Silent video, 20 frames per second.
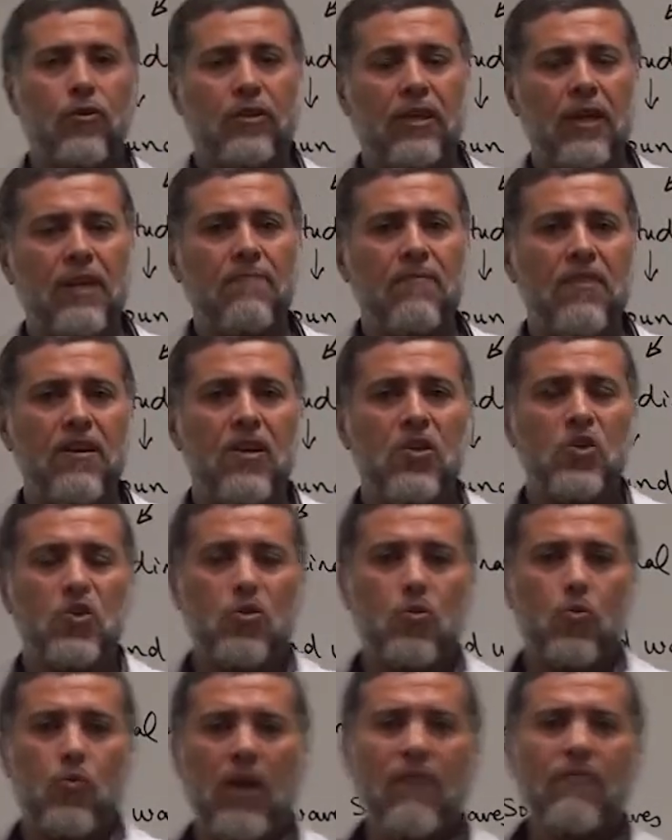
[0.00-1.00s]
okay? So
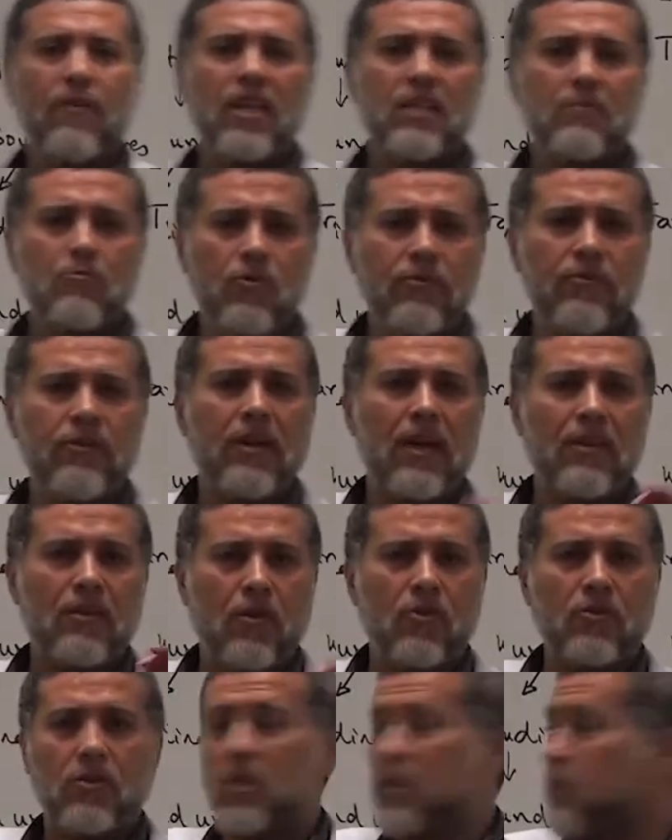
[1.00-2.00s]
the wave is moving at a
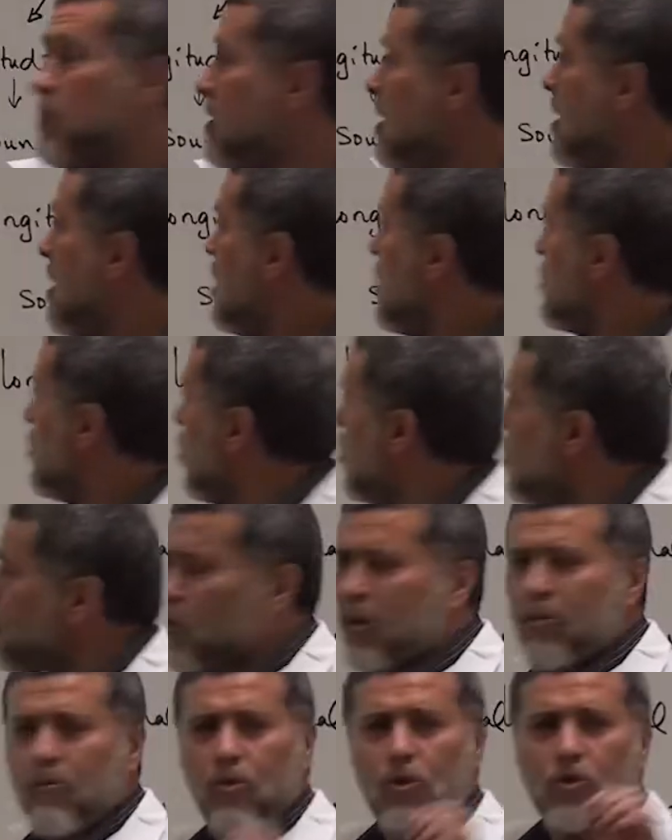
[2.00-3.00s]
constant speed. The
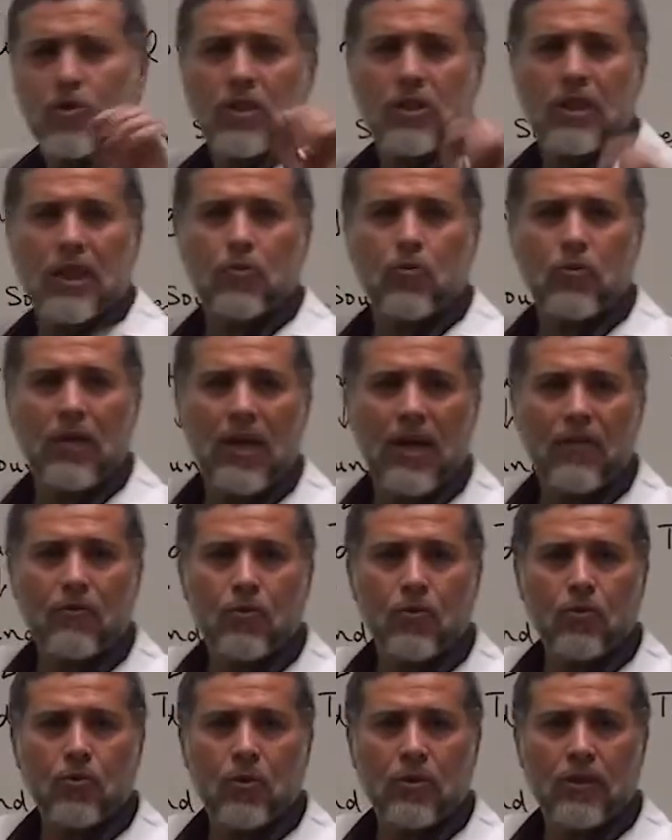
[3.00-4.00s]
other motion that we have
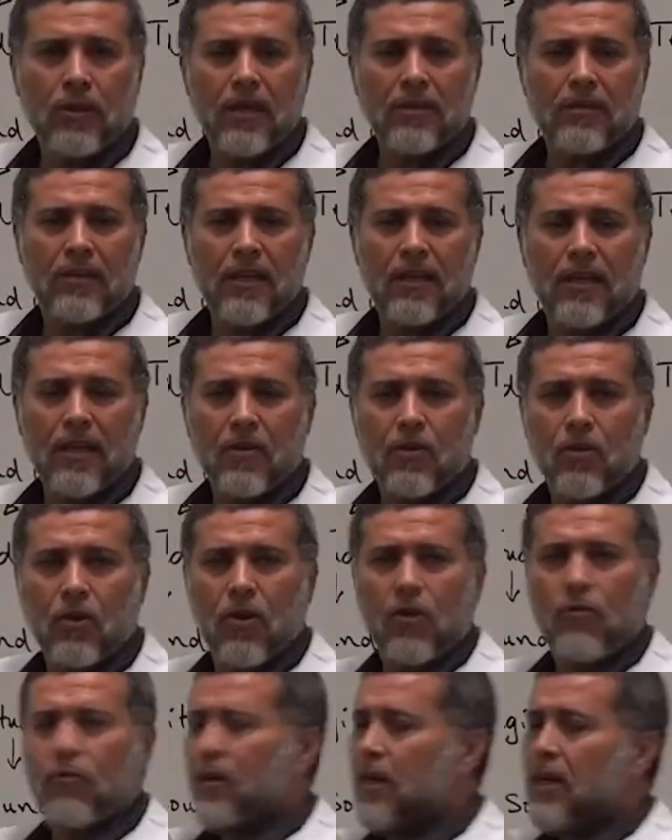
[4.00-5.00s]
to take care
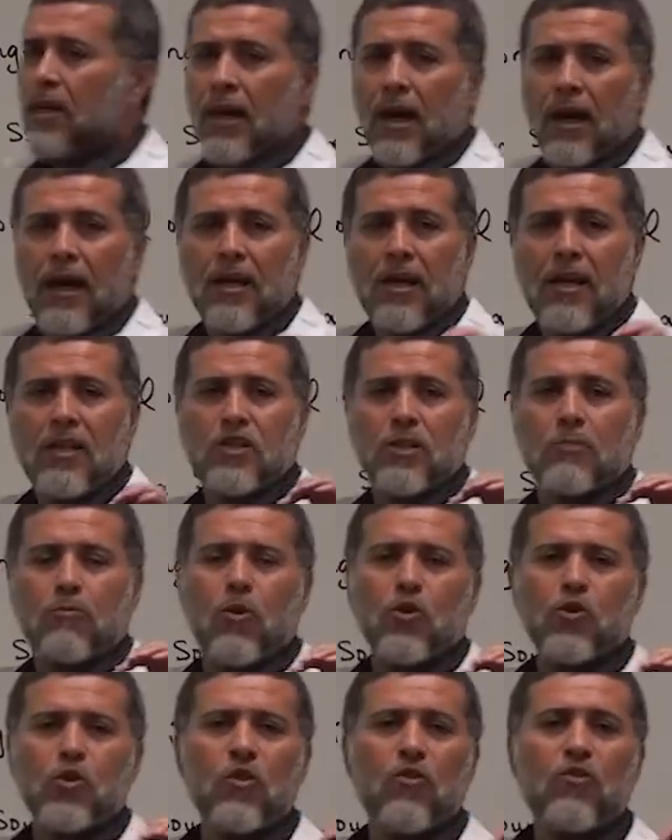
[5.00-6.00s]
of is the
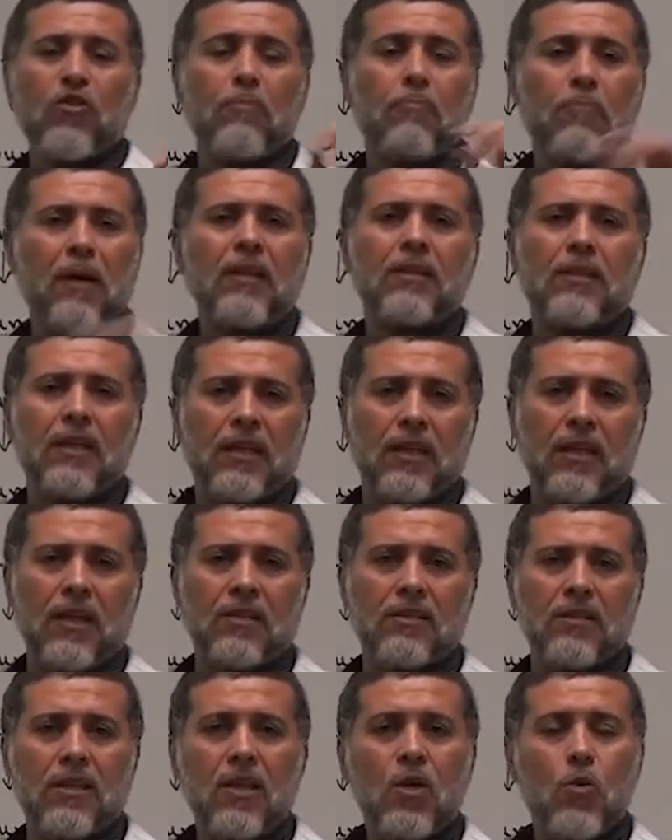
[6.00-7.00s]
motion of the
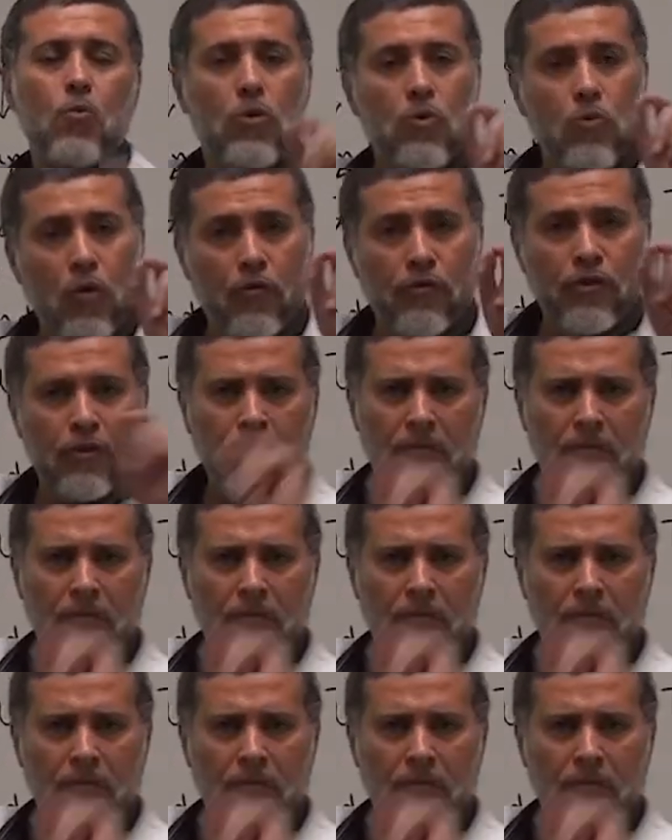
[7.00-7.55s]
particles of the